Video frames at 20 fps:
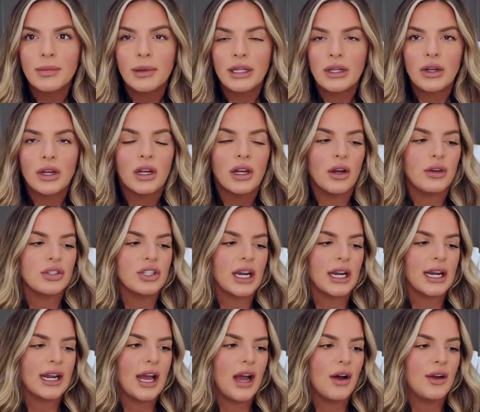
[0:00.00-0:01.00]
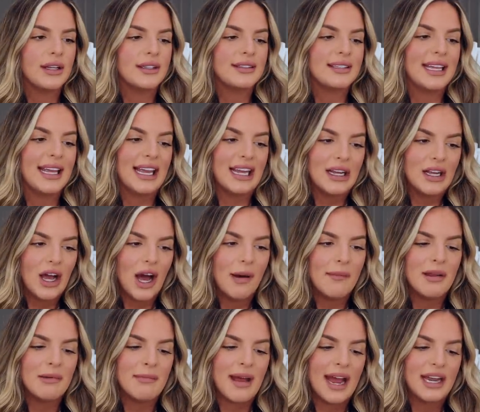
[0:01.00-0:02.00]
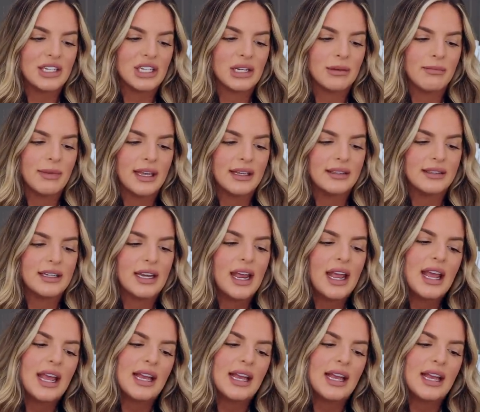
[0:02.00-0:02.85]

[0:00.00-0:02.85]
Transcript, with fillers: but you can go check it out. It's the In Common Magic Mist.